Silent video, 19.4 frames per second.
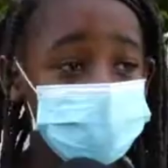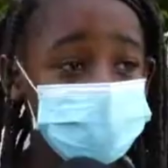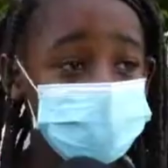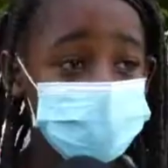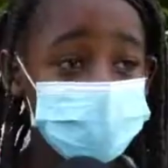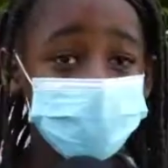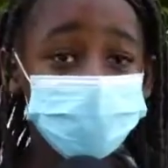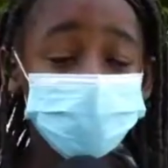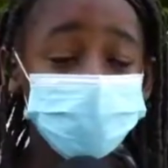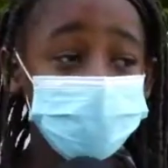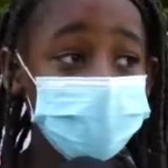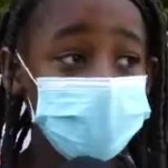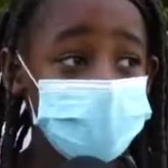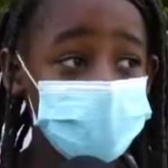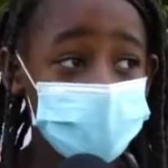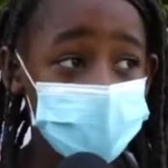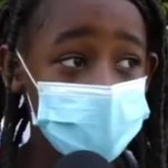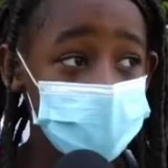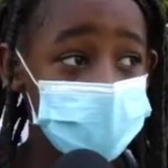Some
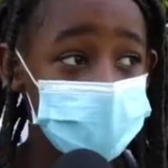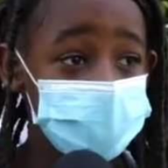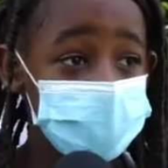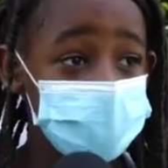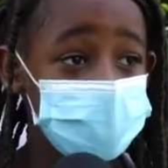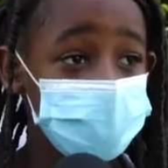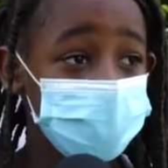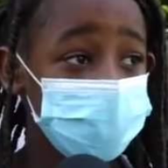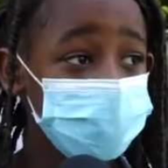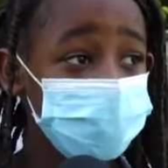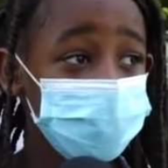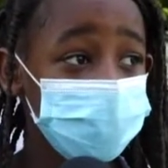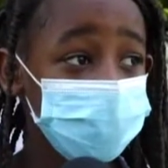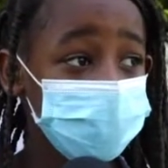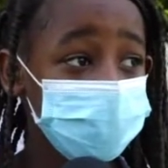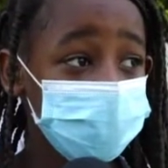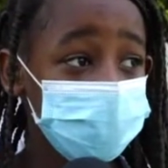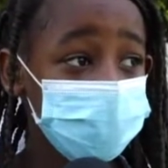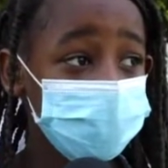teachers don't
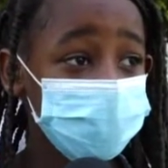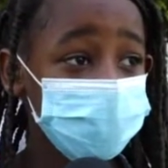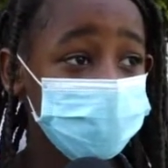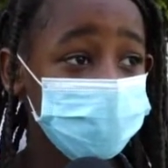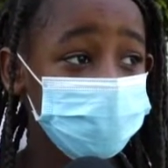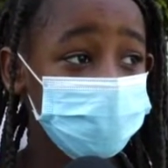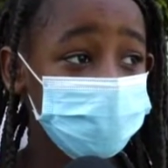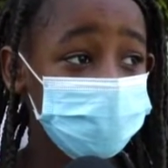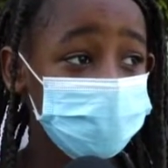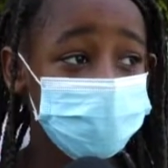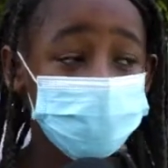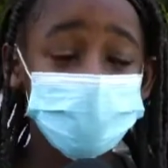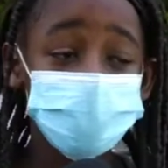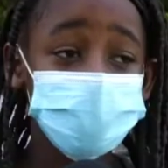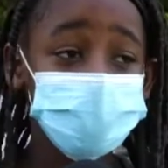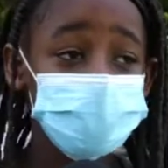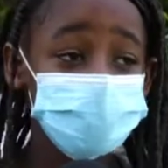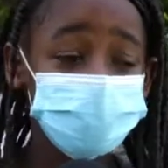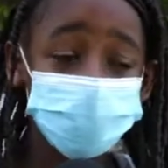put they
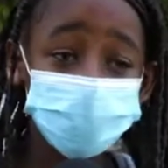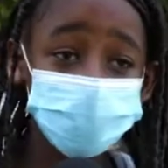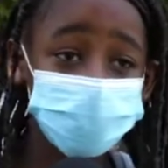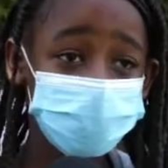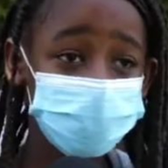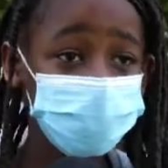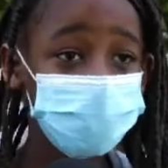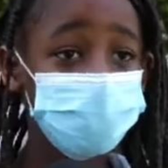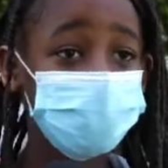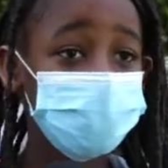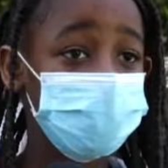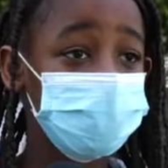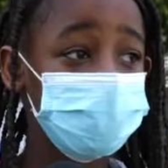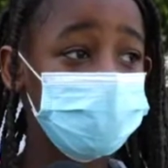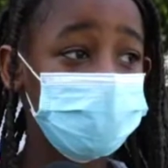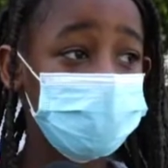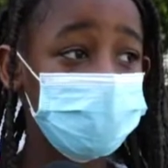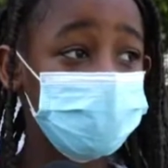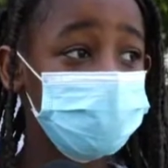just put the video
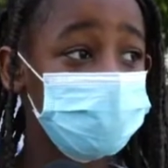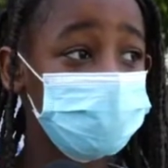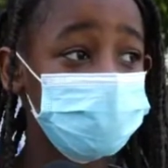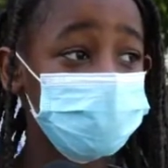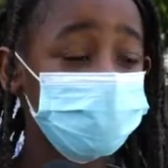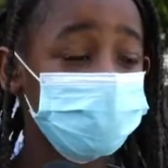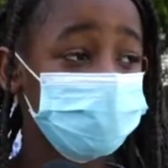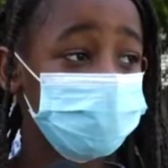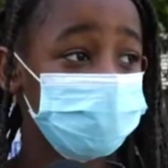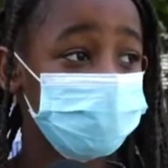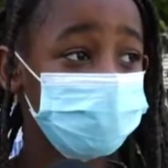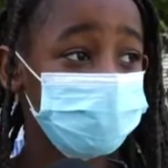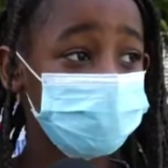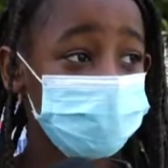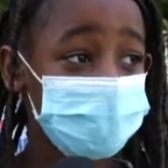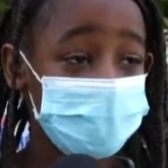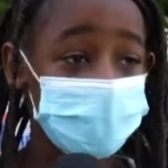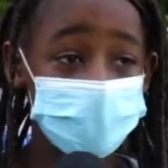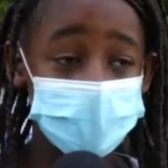in. They don't
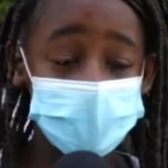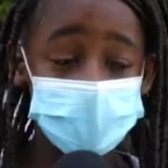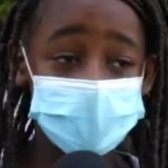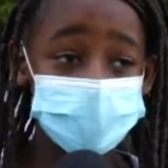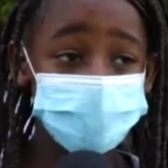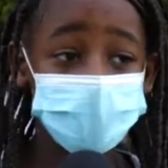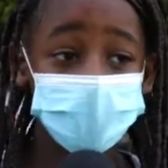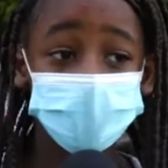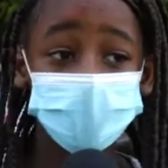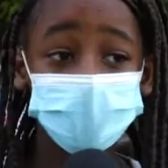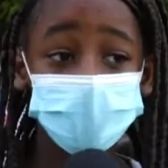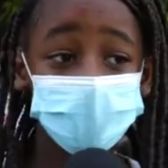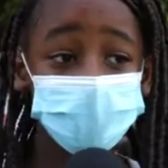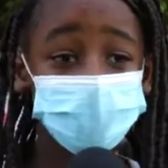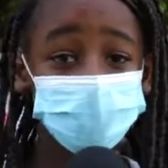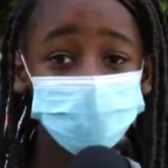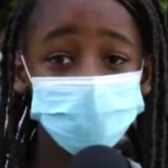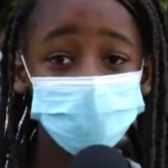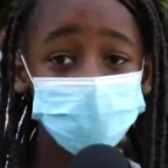explain
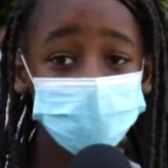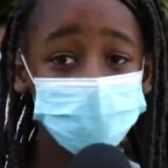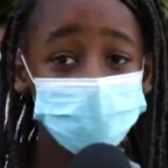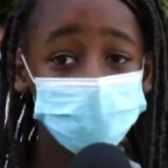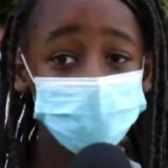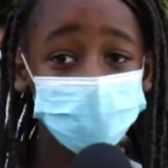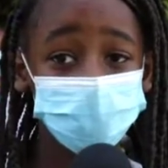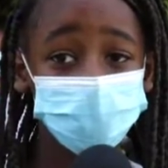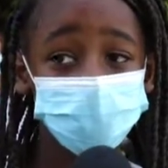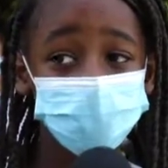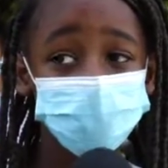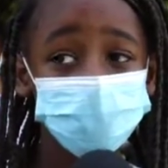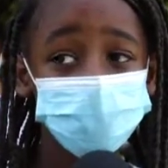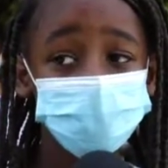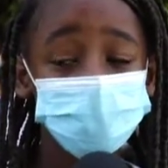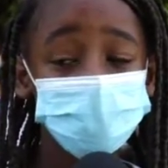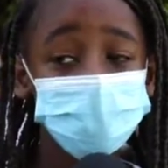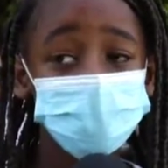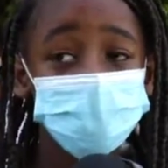in the video.
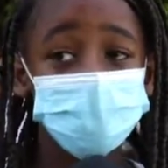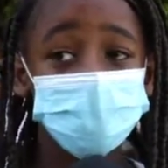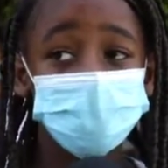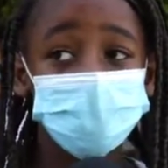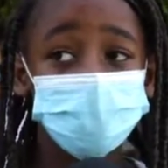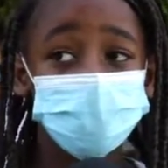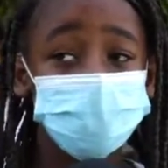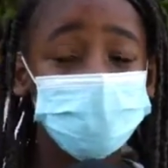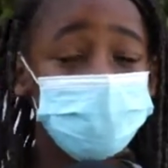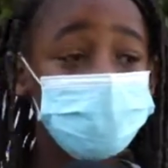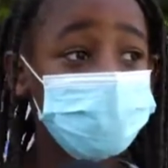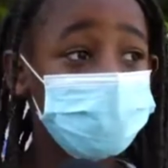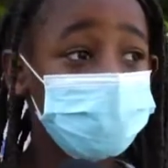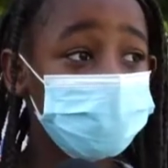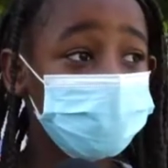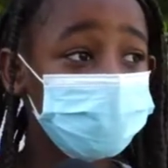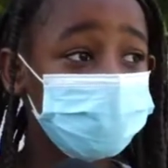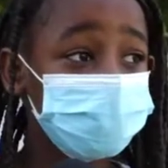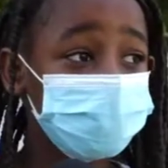They
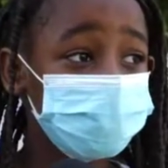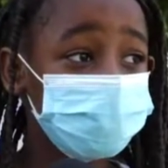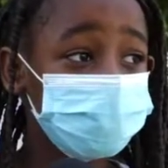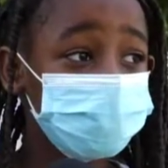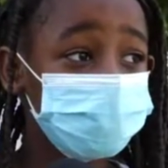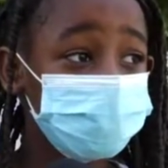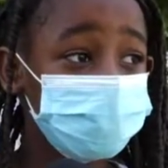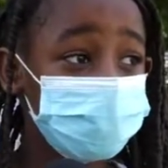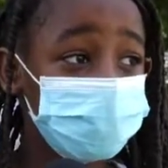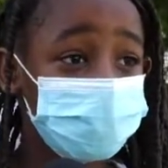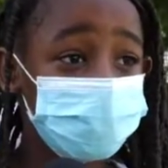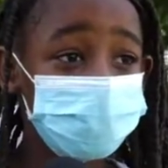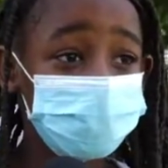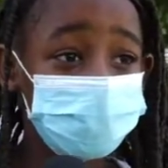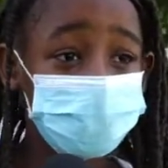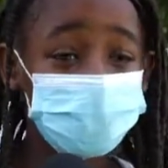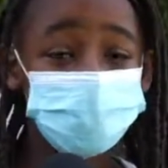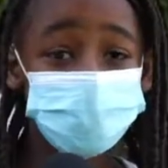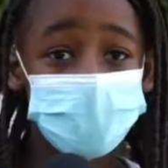don't
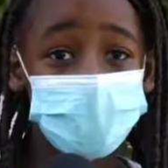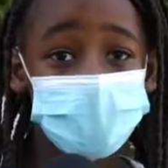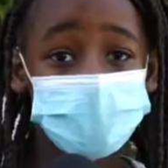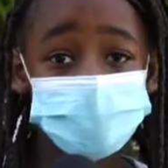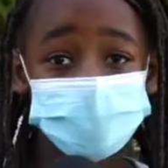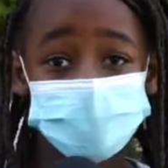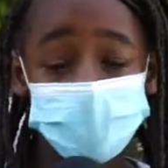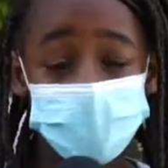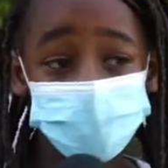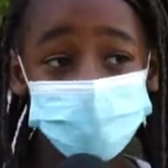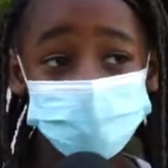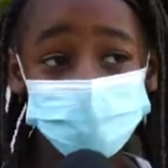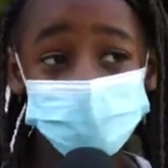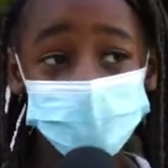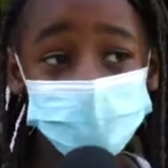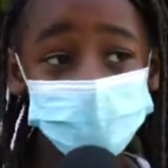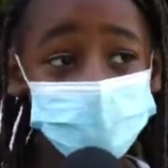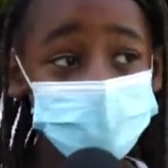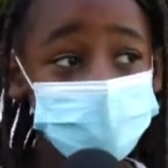give
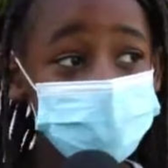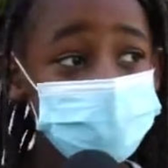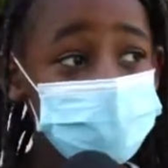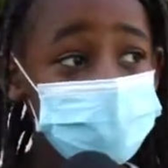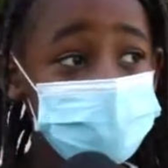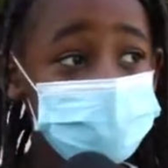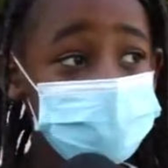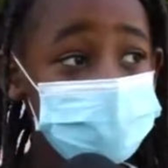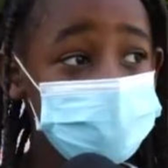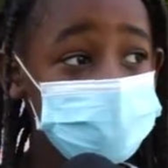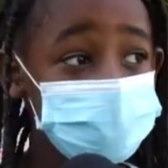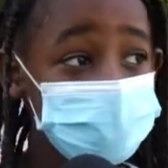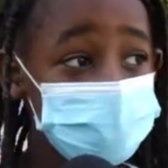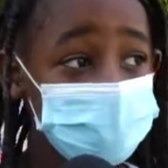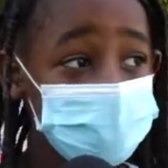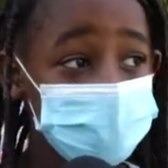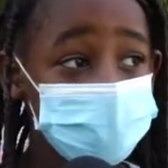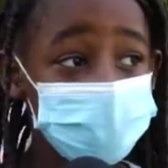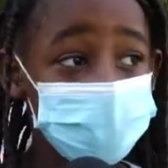examples.
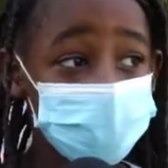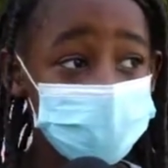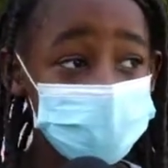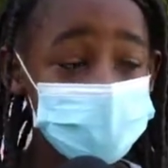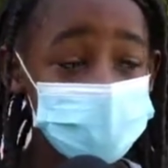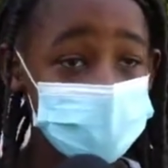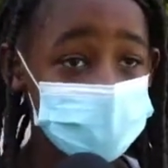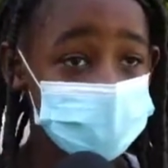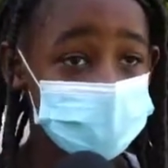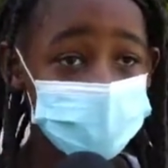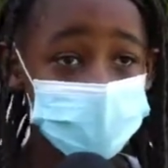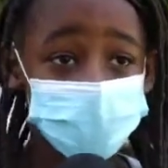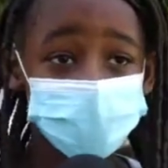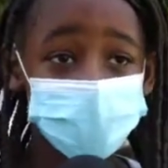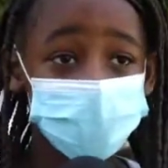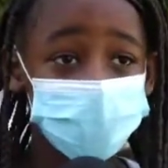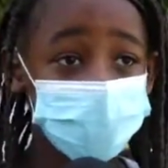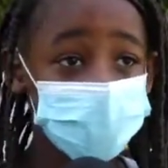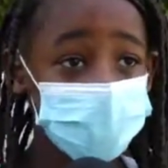They will just give
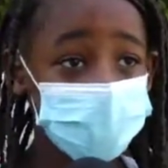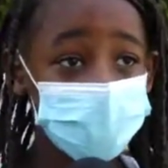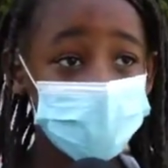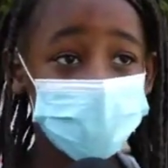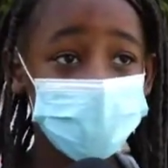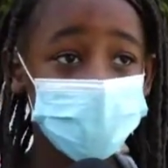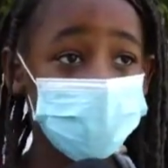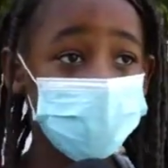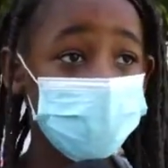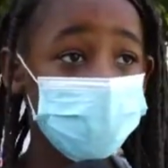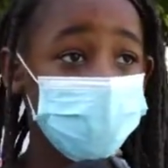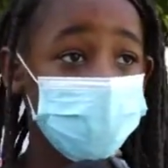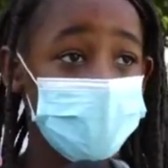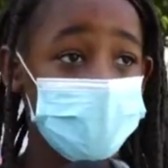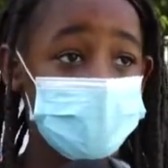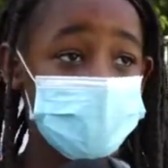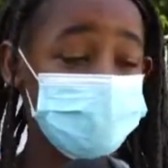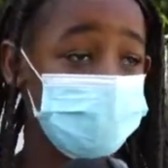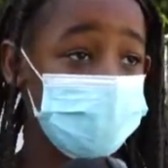the video without
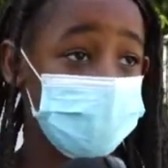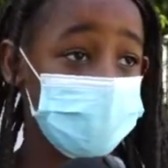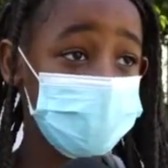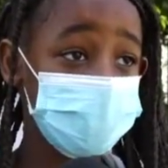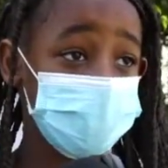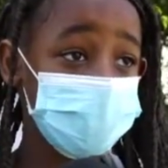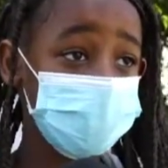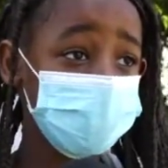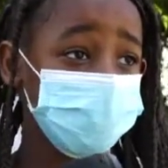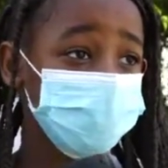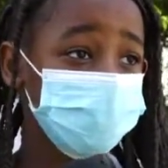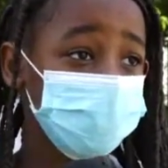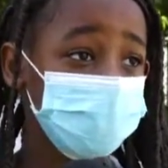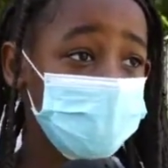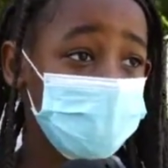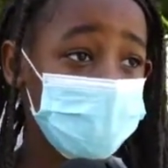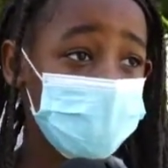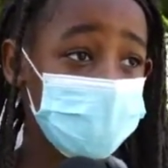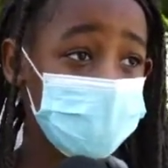explaining it
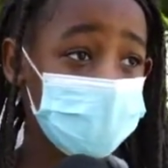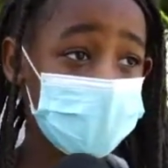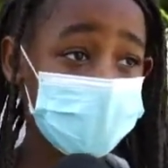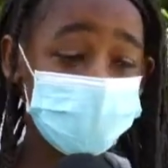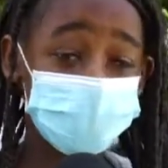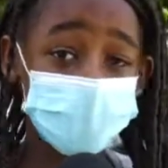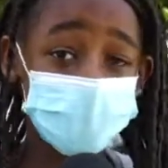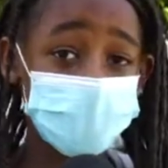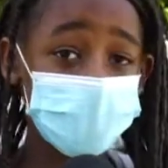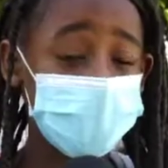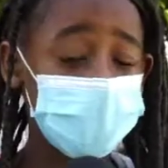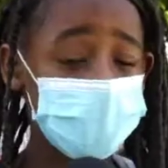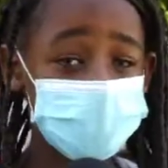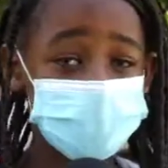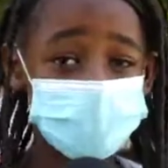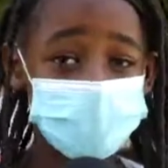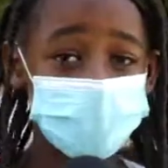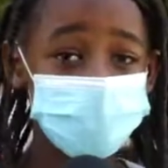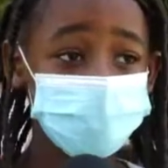or giving any
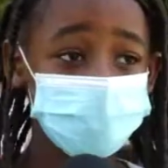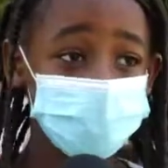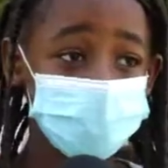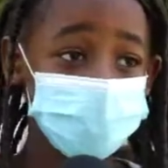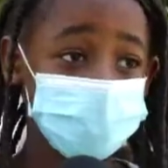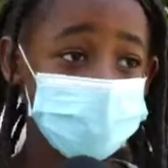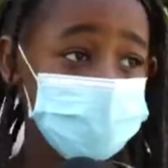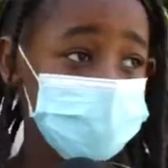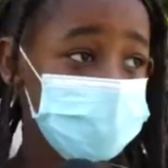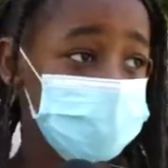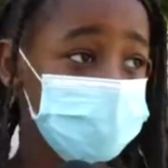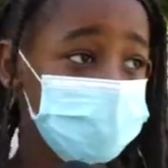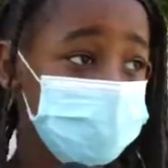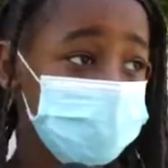examples.